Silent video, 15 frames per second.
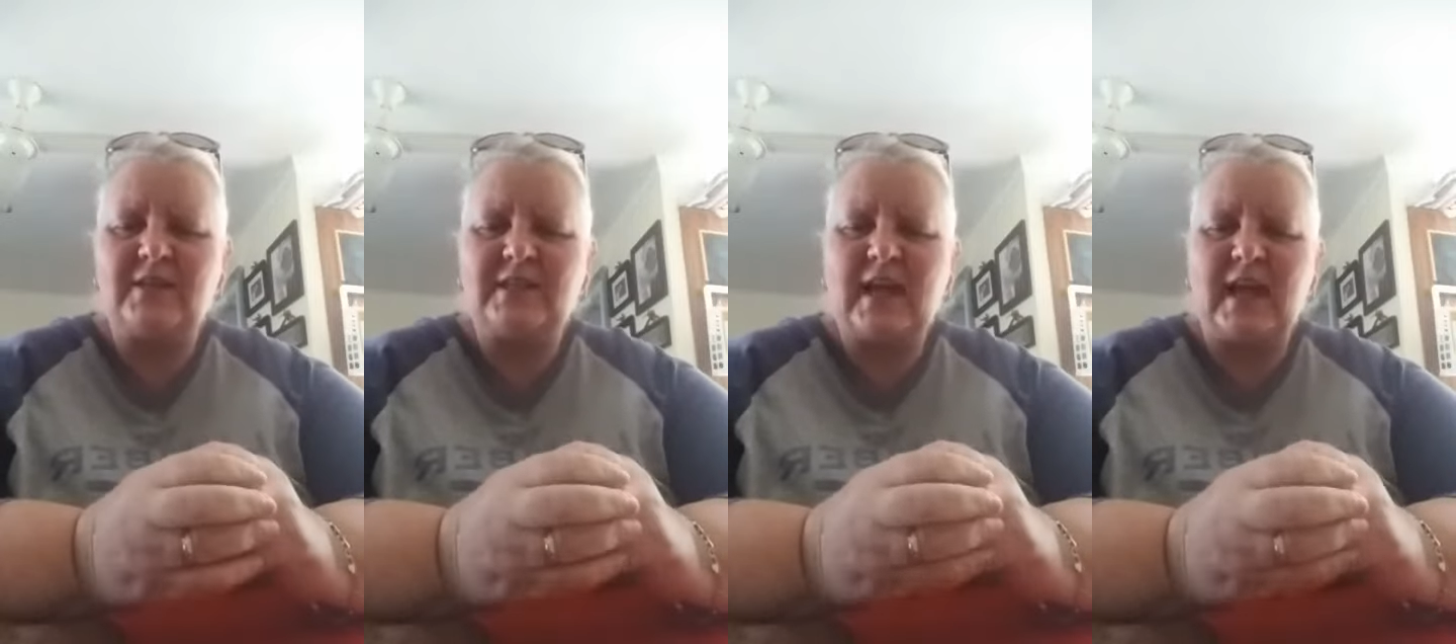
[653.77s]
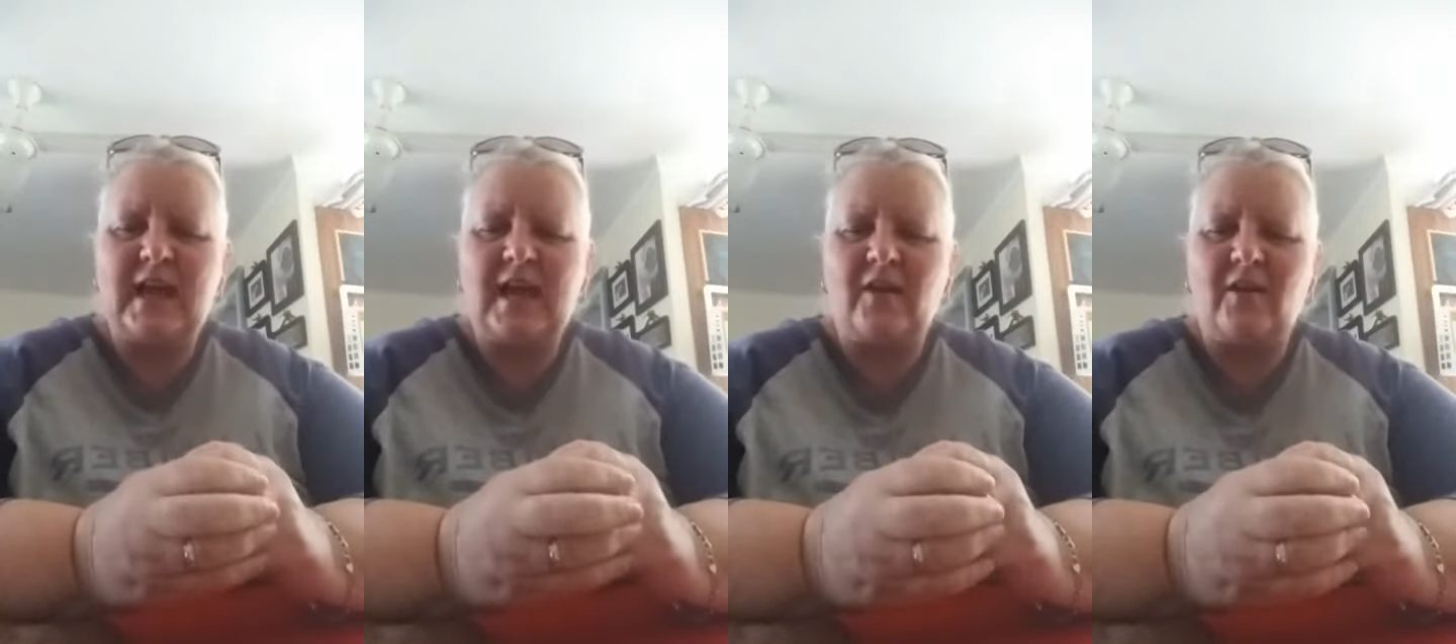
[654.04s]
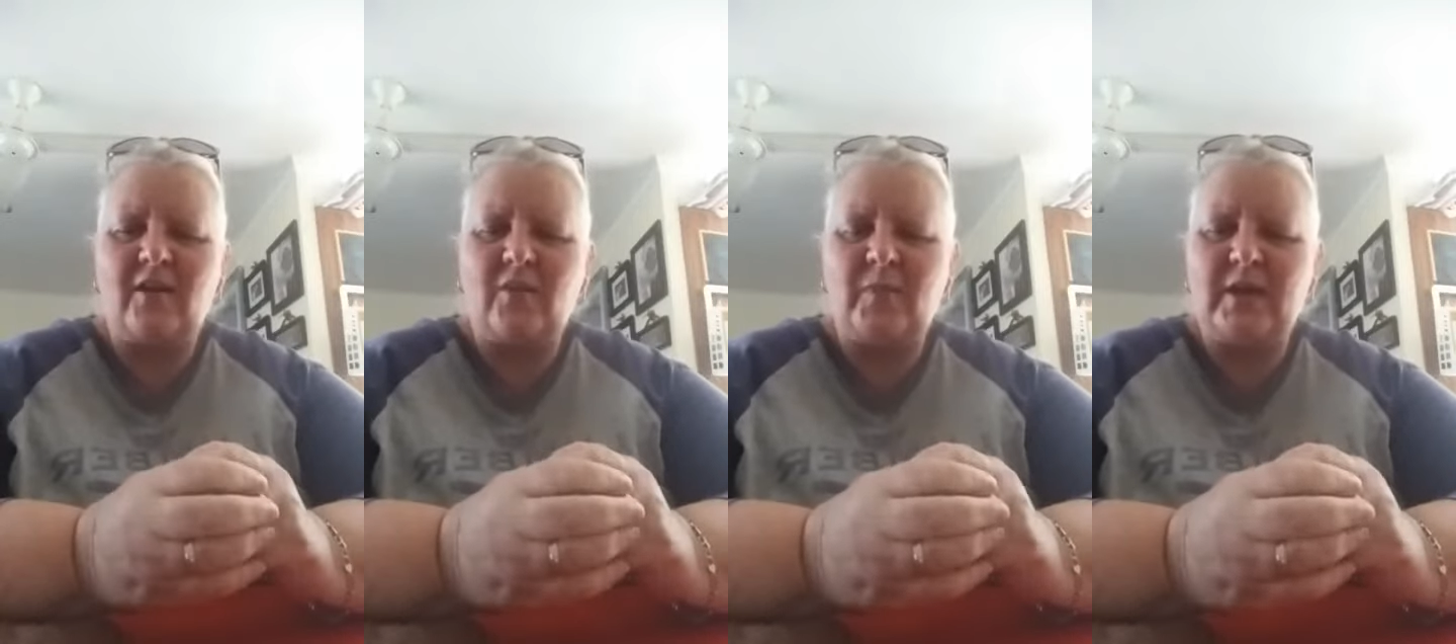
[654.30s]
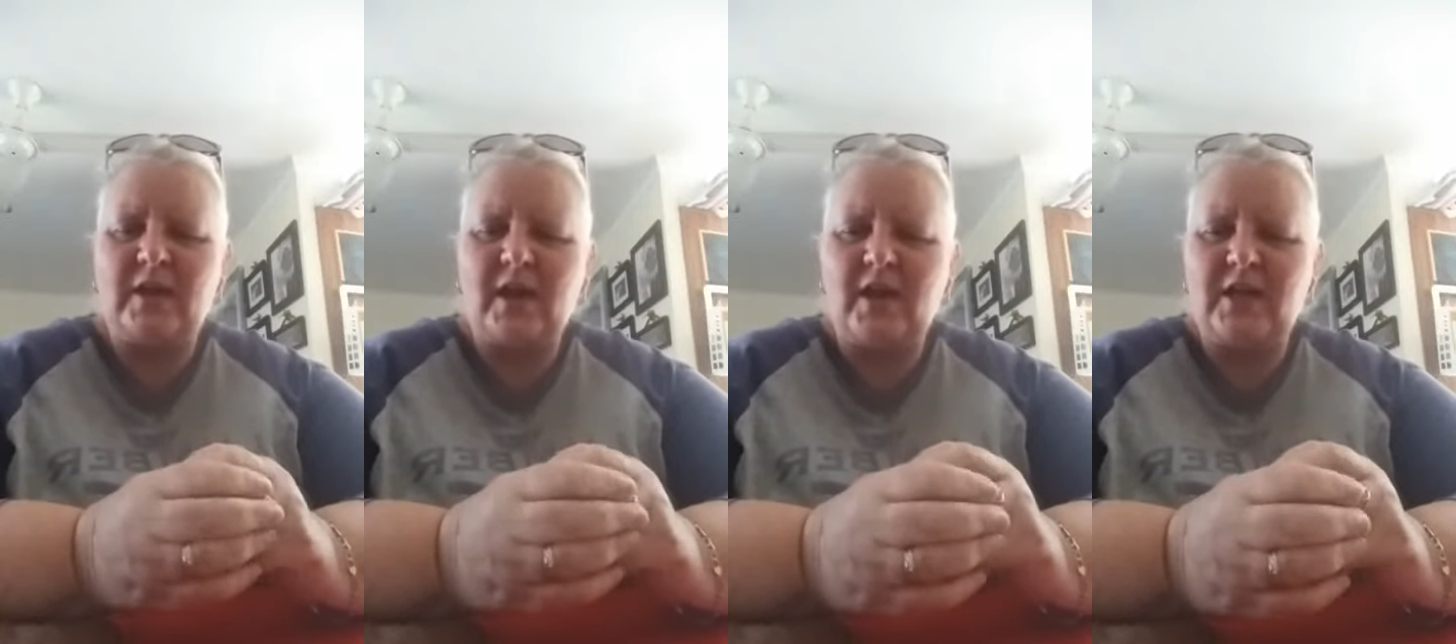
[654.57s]
day how long
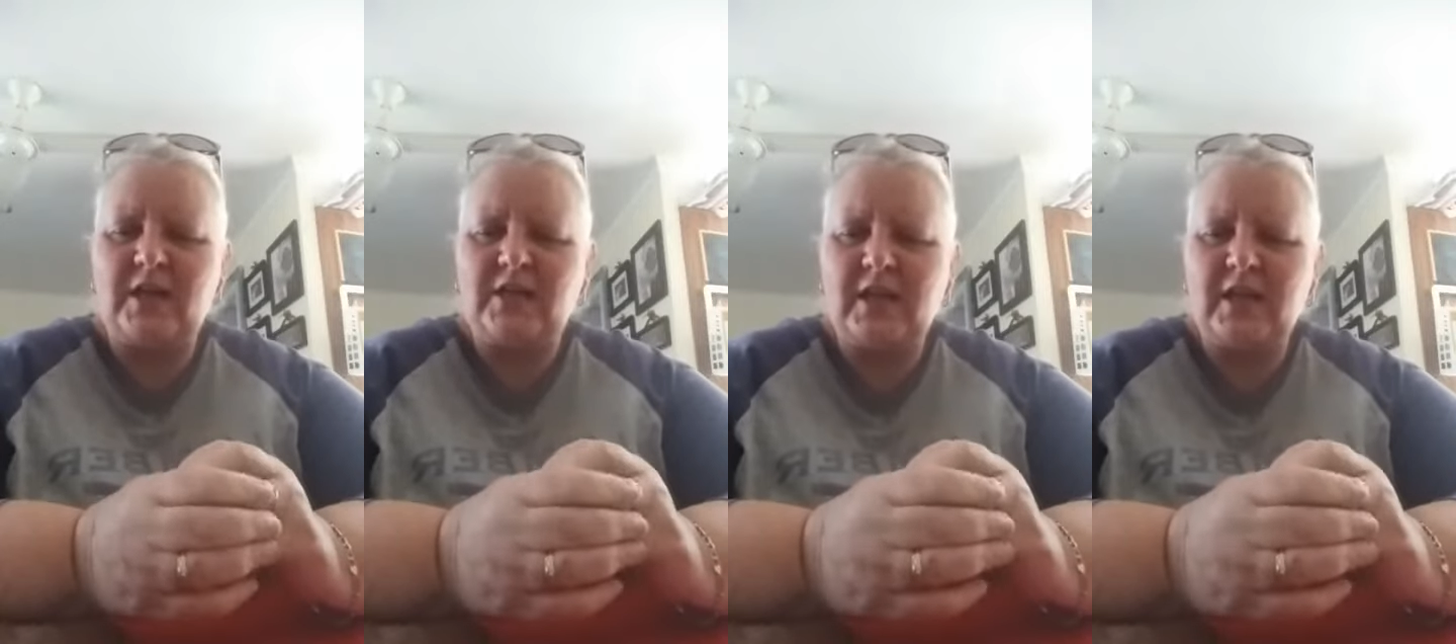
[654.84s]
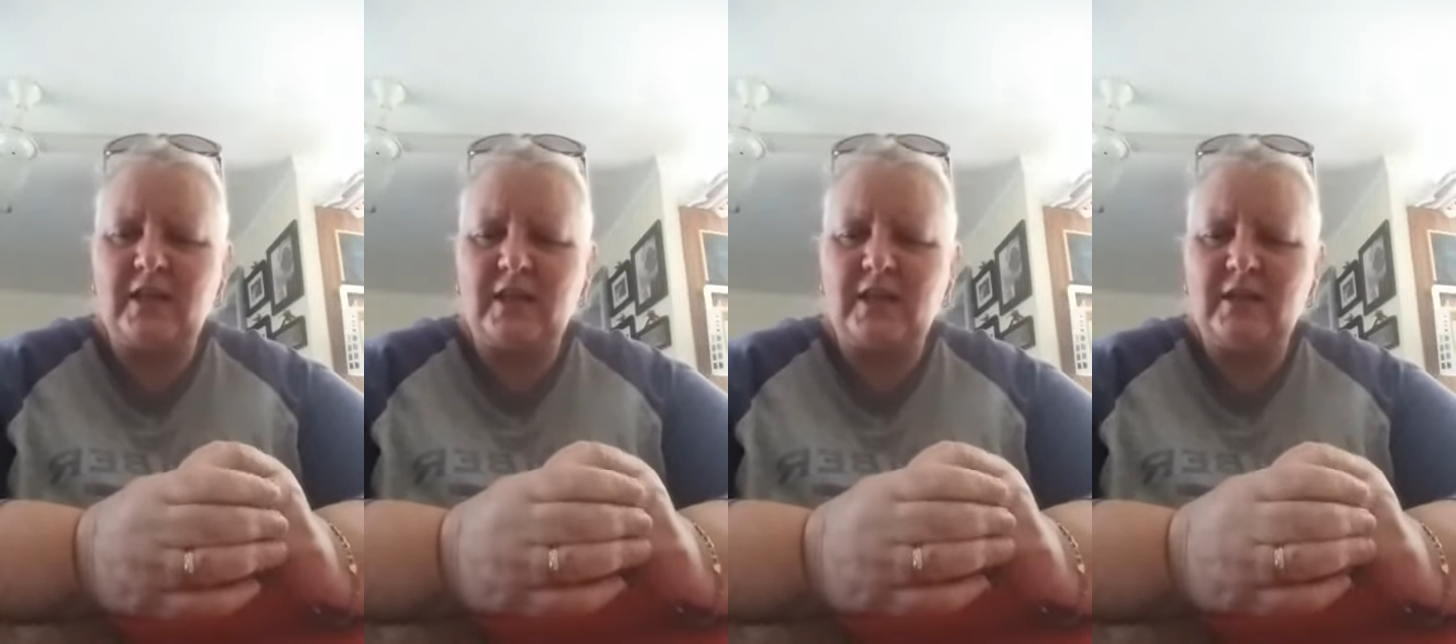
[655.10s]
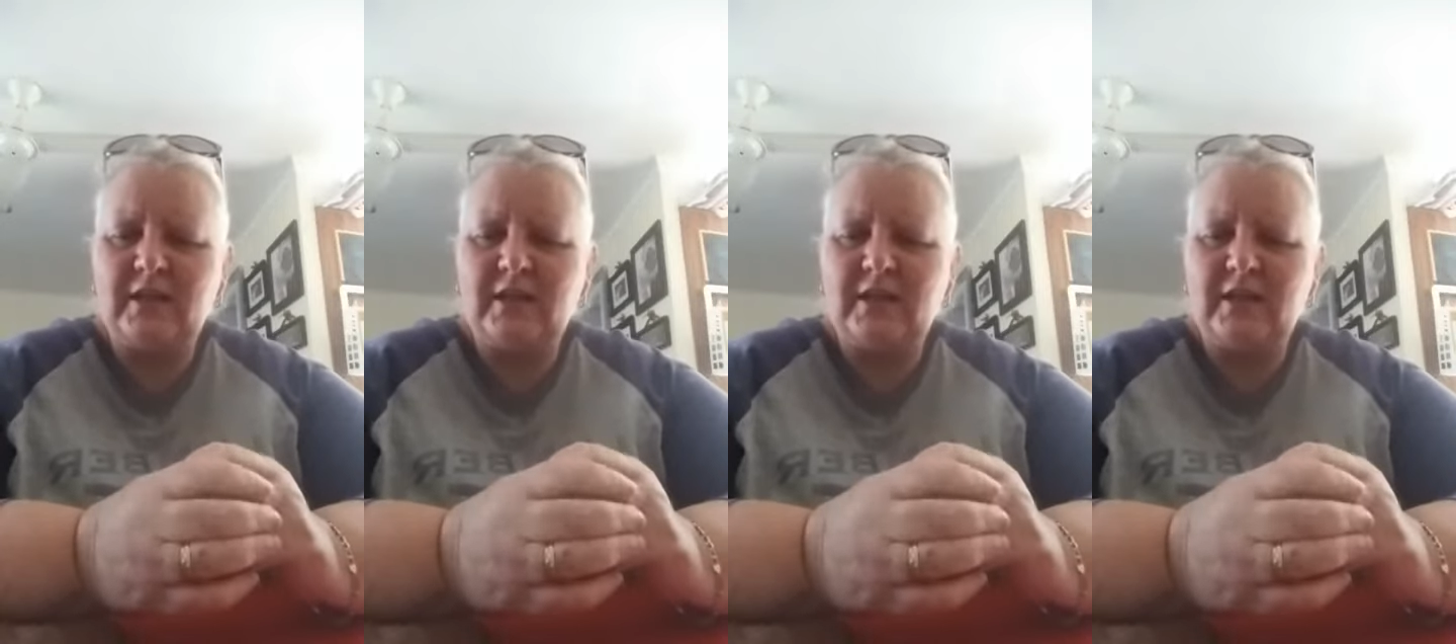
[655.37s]
we'd known each other.